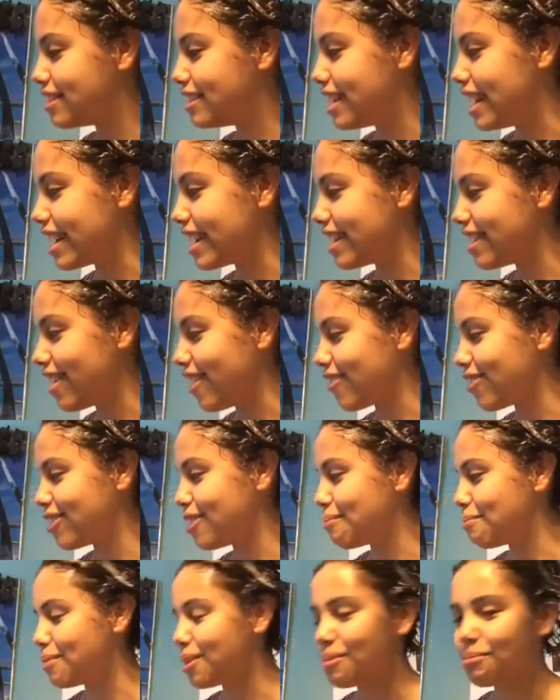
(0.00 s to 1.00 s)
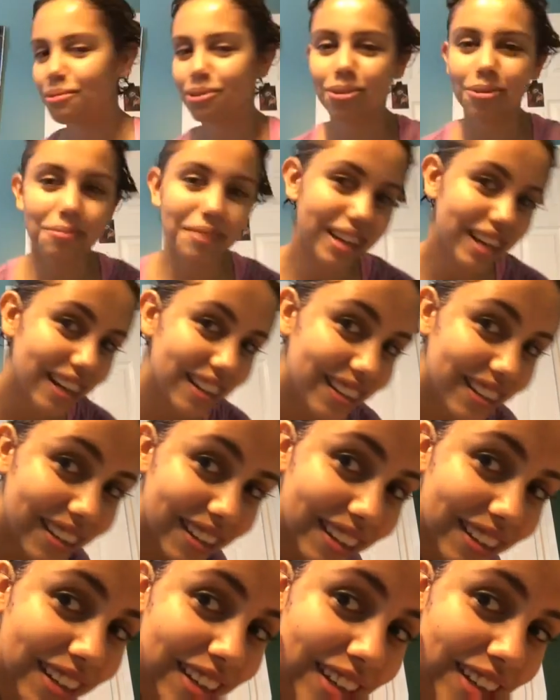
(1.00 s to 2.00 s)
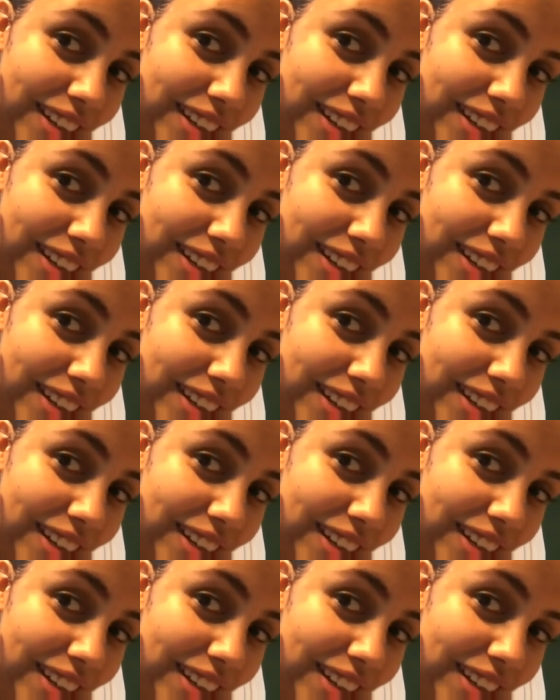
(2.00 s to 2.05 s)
taking off the purple. Oh my god, look.